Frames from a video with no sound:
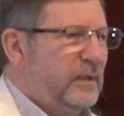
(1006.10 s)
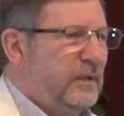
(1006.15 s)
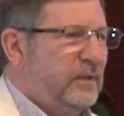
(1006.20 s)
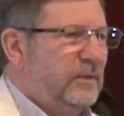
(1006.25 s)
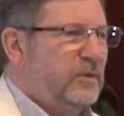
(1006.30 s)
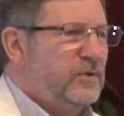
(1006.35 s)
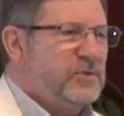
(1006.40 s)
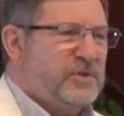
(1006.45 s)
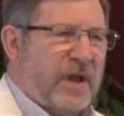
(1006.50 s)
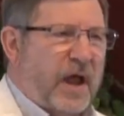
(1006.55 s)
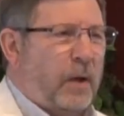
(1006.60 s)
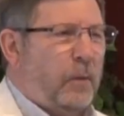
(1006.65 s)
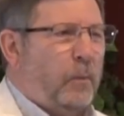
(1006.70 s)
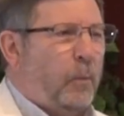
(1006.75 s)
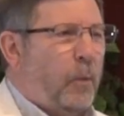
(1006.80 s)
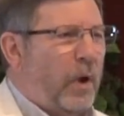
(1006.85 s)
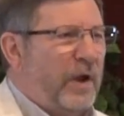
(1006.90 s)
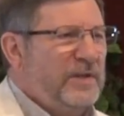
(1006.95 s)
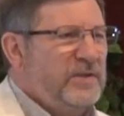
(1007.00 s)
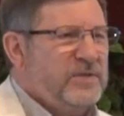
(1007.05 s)
There's
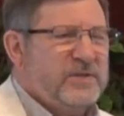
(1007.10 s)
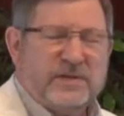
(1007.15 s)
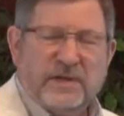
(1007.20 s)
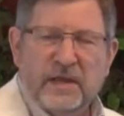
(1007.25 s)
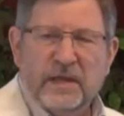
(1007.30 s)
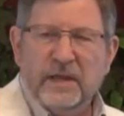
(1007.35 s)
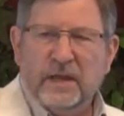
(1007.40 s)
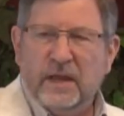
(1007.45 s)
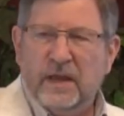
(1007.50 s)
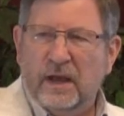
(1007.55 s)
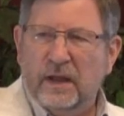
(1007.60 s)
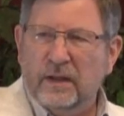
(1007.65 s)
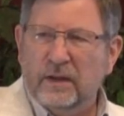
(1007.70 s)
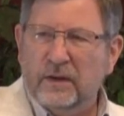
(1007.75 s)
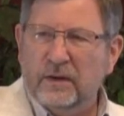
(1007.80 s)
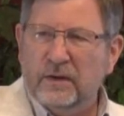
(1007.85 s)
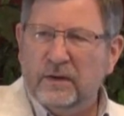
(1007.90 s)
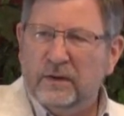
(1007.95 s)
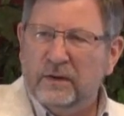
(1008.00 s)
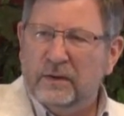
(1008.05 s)
not one skin
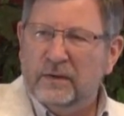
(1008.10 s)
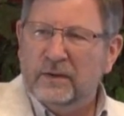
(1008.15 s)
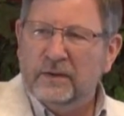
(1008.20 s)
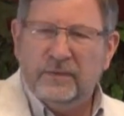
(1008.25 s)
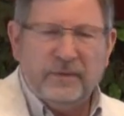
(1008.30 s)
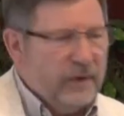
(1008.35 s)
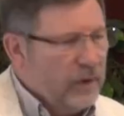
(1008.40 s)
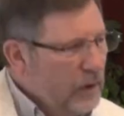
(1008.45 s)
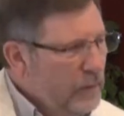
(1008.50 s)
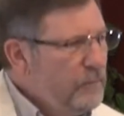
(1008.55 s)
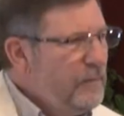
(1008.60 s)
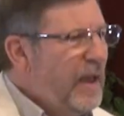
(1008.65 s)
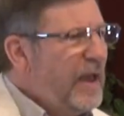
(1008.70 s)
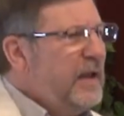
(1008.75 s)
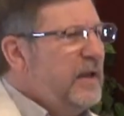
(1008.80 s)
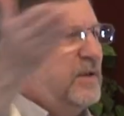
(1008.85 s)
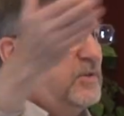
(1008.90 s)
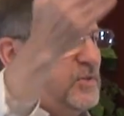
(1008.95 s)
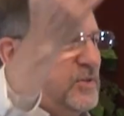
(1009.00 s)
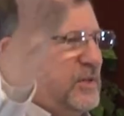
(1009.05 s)
color. There are
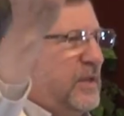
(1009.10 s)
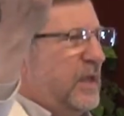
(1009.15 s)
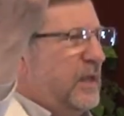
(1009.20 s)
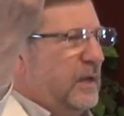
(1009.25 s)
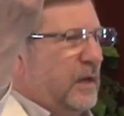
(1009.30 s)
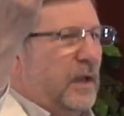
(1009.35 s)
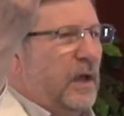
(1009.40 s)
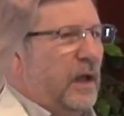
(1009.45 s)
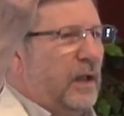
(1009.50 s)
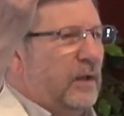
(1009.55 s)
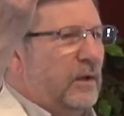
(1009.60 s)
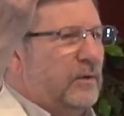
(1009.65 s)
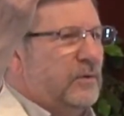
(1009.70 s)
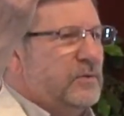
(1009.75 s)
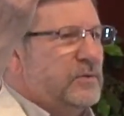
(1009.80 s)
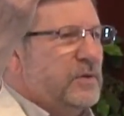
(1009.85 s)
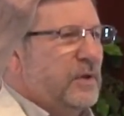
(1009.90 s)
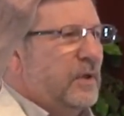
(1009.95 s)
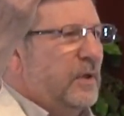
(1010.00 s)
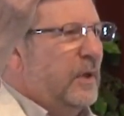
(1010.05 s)
many skin
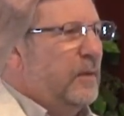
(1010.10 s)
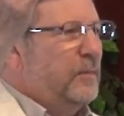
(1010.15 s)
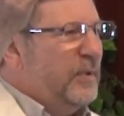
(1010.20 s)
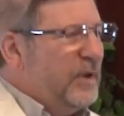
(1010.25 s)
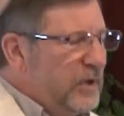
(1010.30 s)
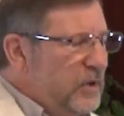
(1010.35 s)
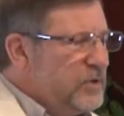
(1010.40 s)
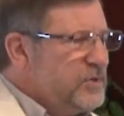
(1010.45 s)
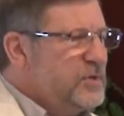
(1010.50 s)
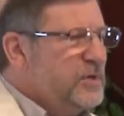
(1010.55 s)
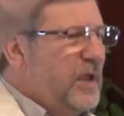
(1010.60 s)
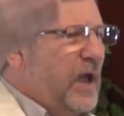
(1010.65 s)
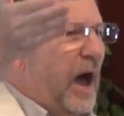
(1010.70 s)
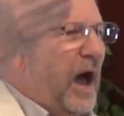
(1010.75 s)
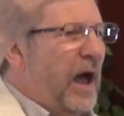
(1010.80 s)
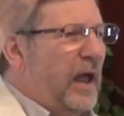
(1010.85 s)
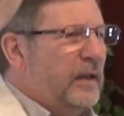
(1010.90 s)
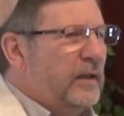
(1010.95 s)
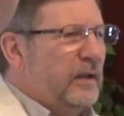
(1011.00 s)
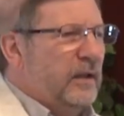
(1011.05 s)
colors, because
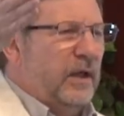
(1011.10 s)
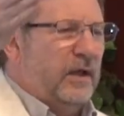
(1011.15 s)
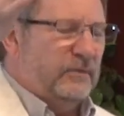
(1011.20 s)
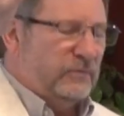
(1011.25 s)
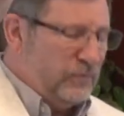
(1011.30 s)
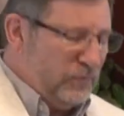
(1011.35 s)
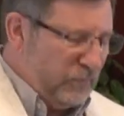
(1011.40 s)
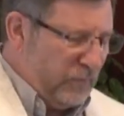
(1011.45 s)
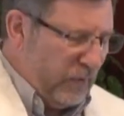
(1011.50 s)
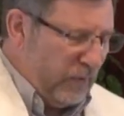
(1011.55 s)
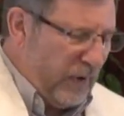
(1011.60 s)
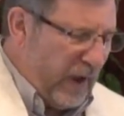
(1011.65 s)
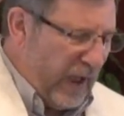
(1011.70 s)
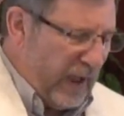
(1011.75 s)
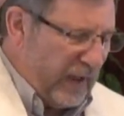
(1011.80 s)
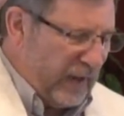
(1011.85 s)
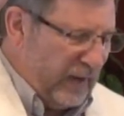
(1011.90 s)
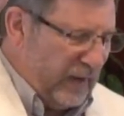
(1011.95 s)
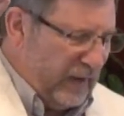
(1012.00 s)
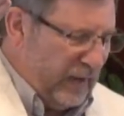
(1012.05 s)
God loves
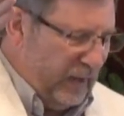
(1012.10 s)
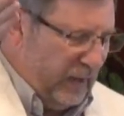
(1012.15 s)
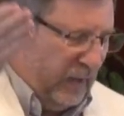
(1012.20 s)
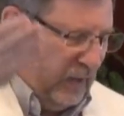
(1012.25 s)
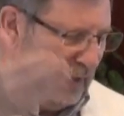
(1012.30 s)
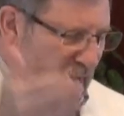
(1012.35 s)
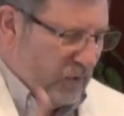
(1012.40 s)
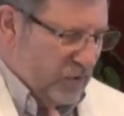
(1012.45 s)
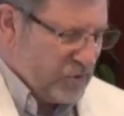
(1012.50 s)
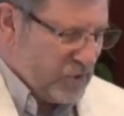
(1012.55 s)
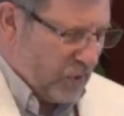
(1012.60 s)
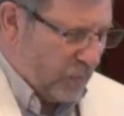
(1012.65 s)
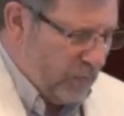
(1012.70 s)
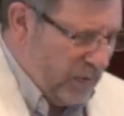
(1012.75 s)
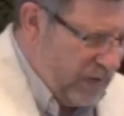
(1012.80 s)
variety. So